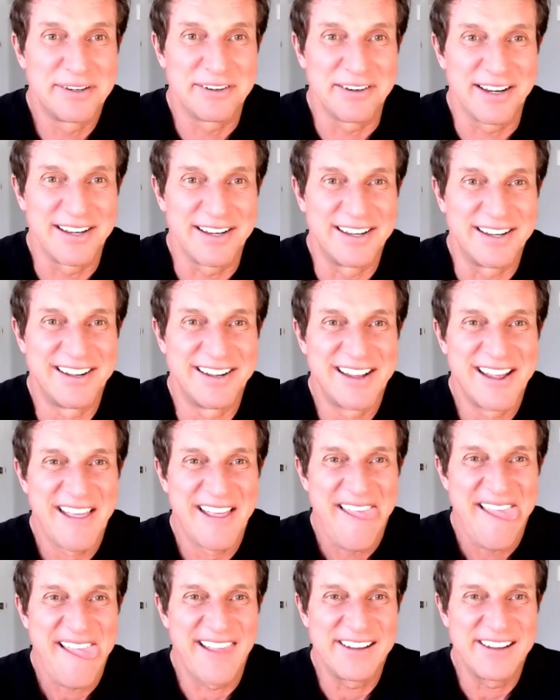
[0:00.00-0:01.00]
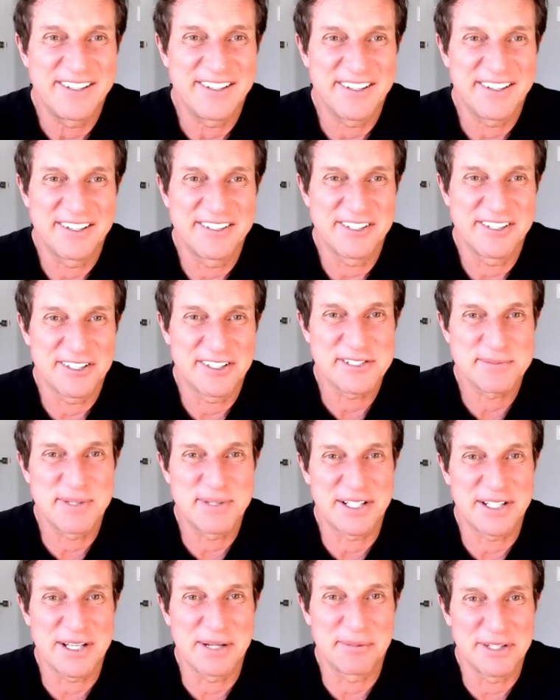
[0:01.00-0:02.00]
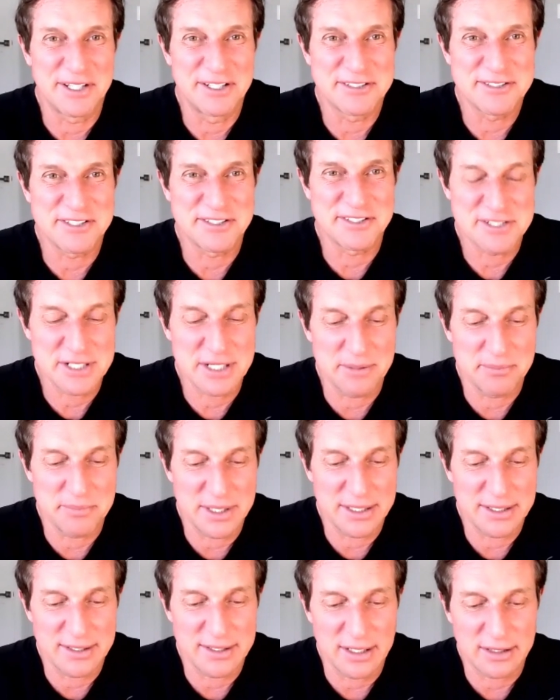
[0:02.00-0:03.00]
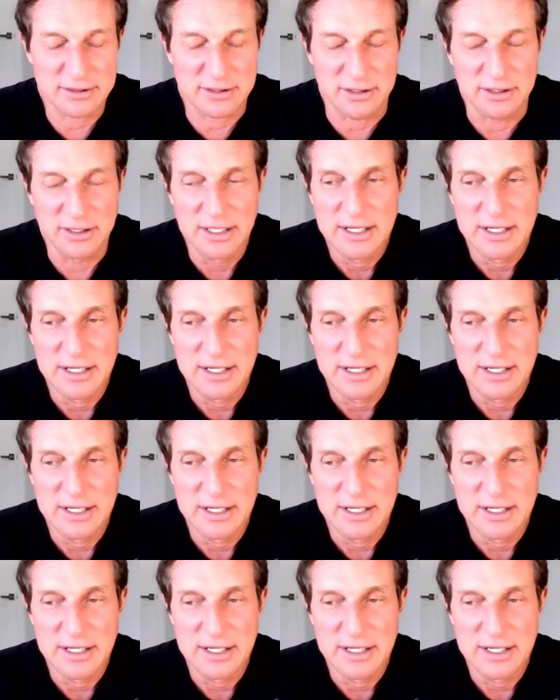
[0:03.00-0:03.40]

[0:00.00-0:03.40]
right? and you and you're going to spend a couple years on the ship being a doctor.